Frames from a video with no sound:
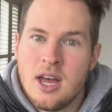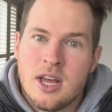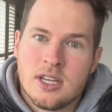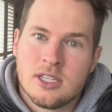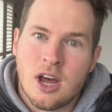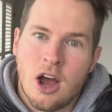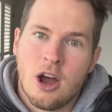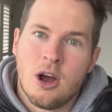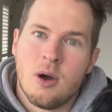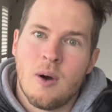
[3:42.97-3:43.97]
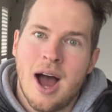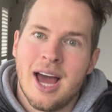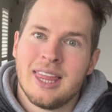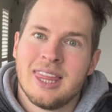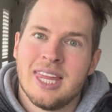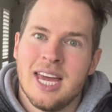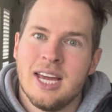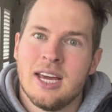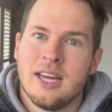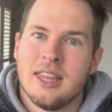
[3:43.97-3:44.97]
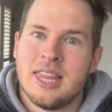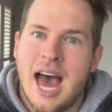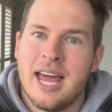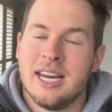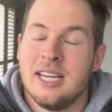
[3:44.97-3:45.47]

So I think that